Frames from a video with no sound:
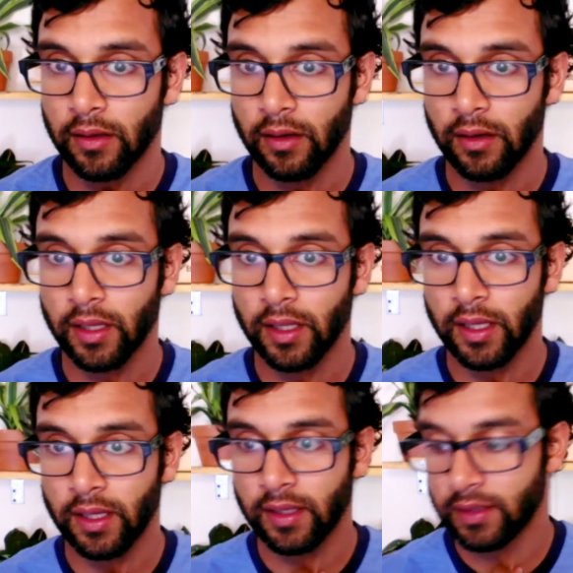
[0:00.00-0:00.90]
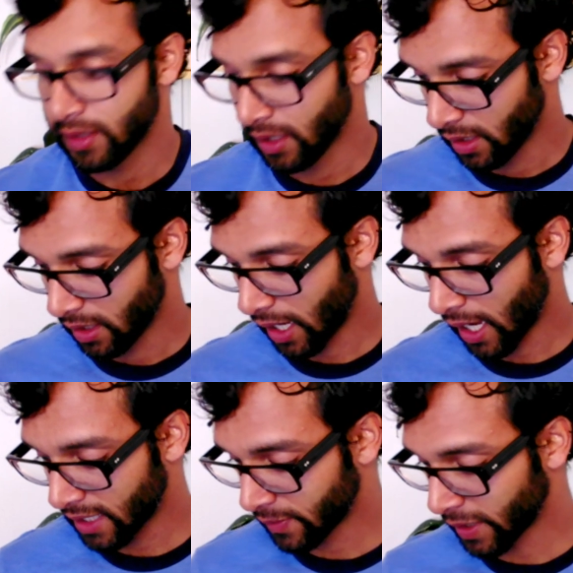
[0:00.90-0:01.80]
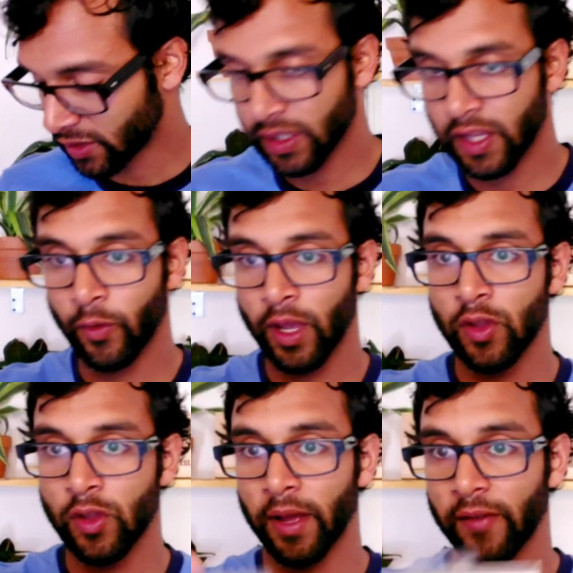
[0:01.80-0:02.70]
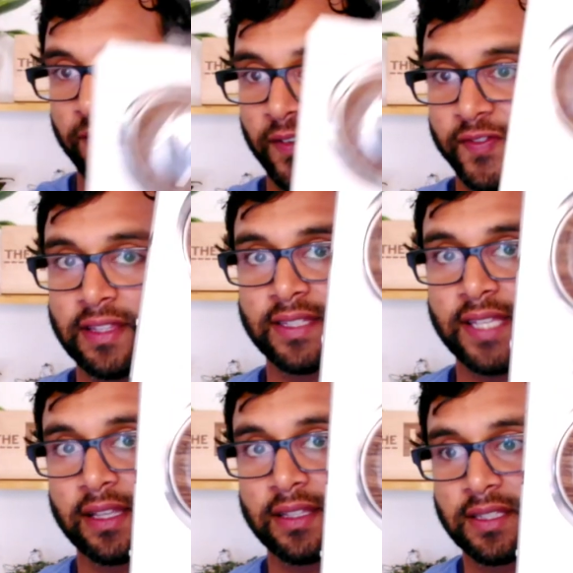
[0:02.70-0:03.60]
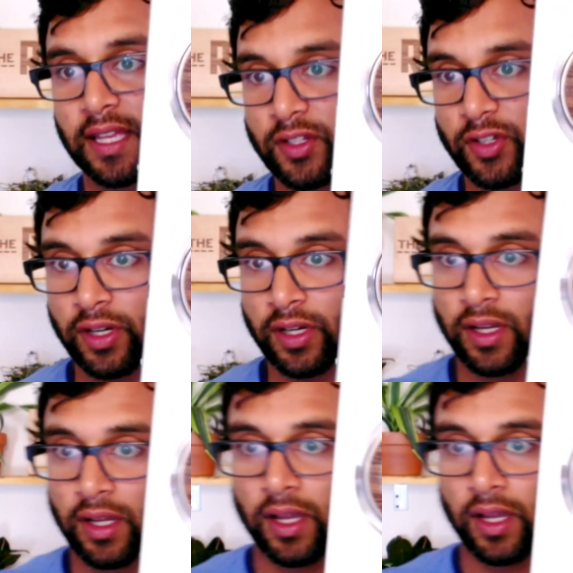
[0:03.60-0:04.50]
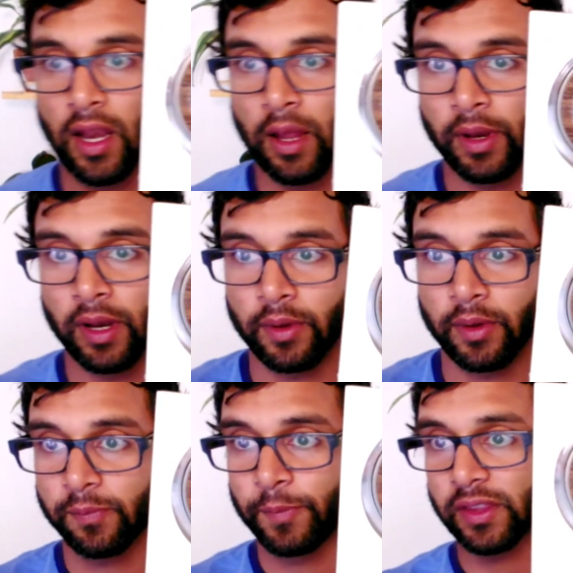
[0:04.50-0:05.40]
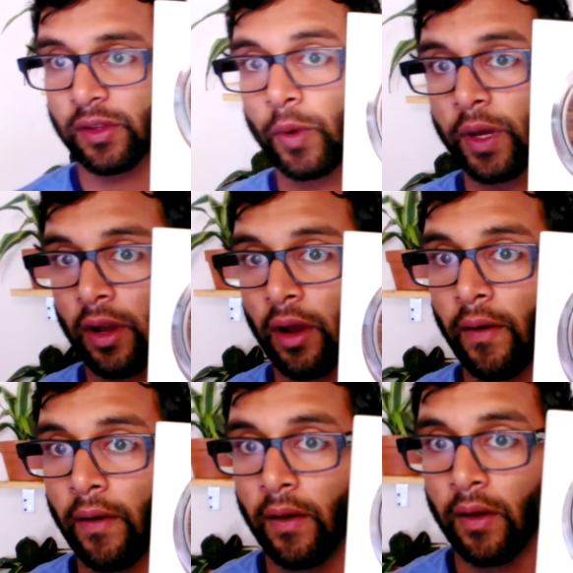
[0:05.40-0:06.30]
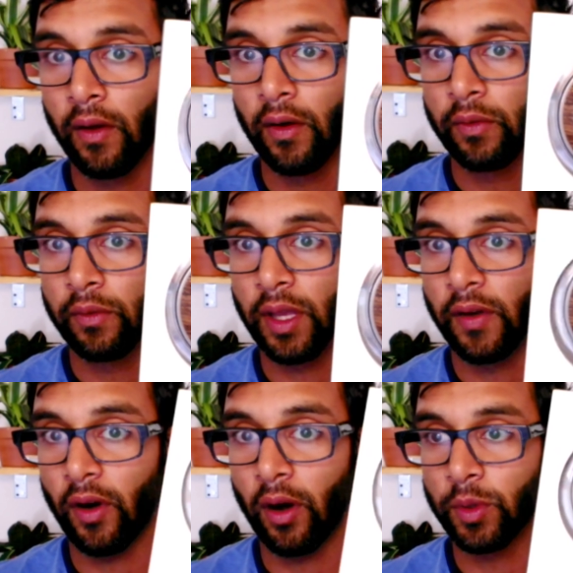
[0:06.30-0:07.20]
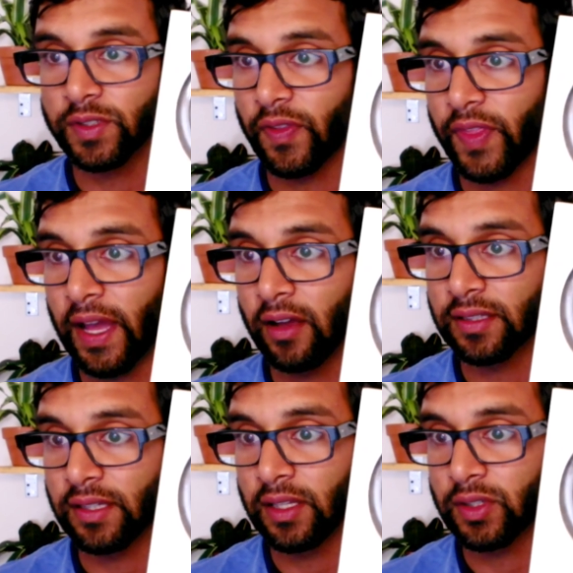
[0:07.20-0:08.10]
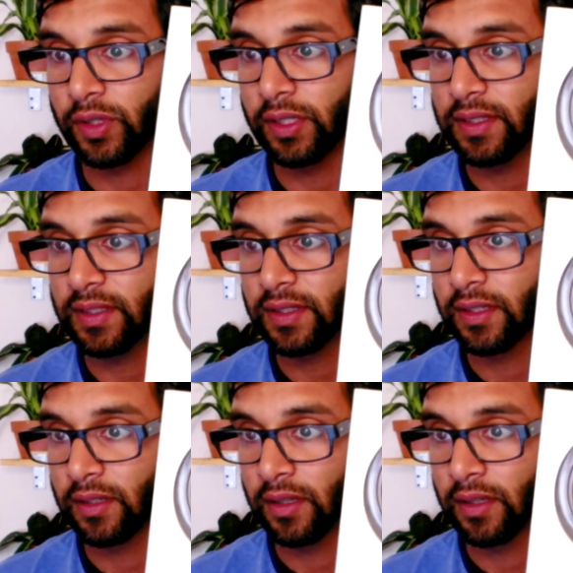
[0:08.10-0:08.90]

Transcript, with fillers: Here it is. Guys, we're about to do the giveaway. You have about 15 seconds to enter, and I'm gonna pick the winner. We have almost 1,000 entries.